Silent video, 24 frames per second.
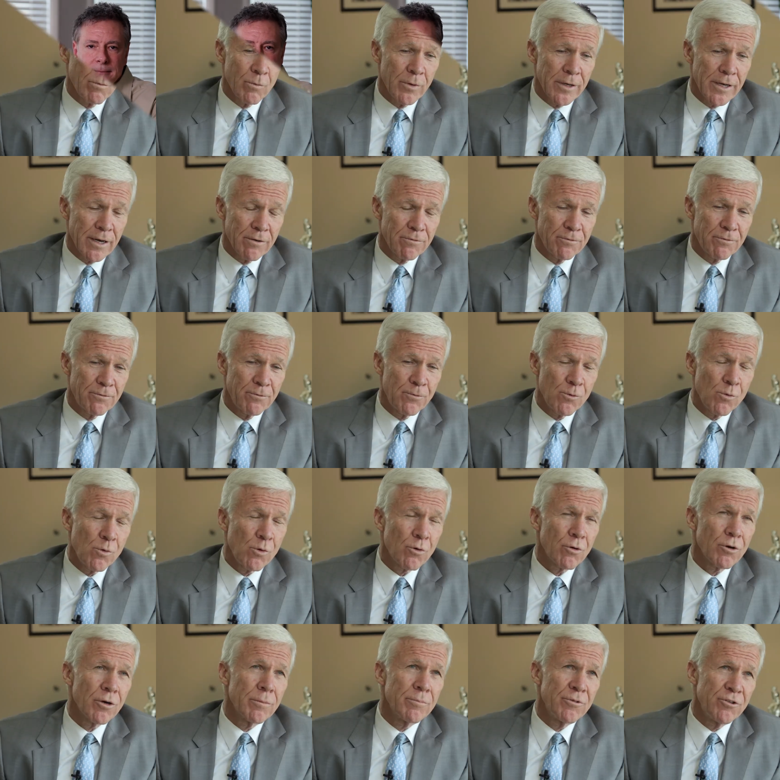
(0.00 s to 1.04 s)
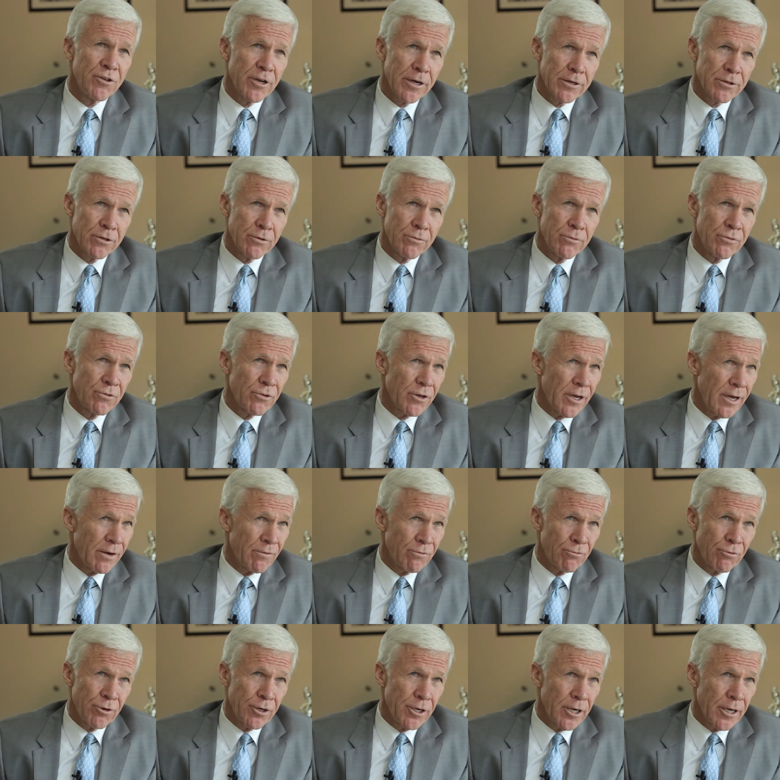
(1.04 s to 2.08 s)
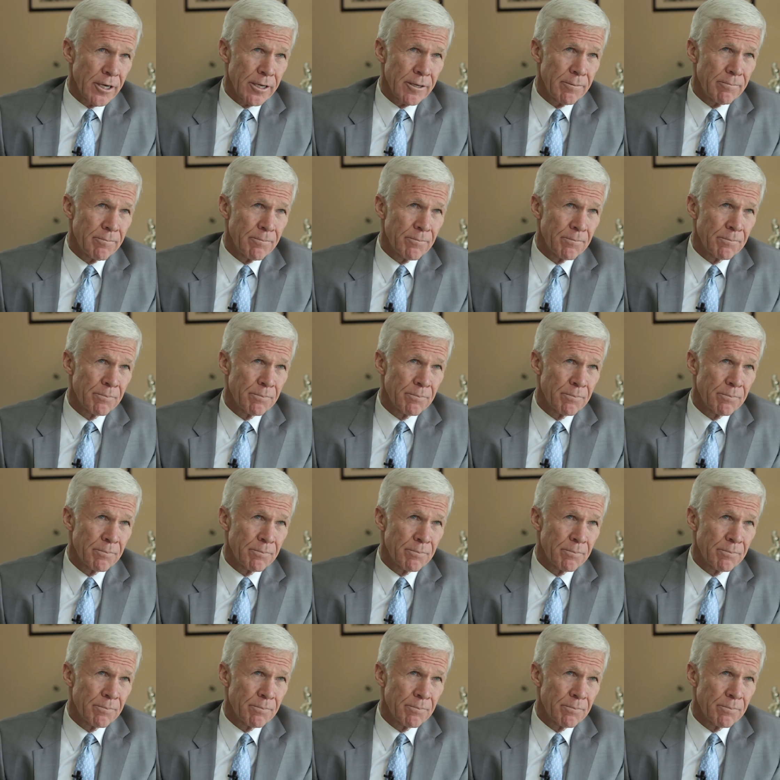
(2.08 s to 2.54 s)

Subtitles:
We have four objectives every day,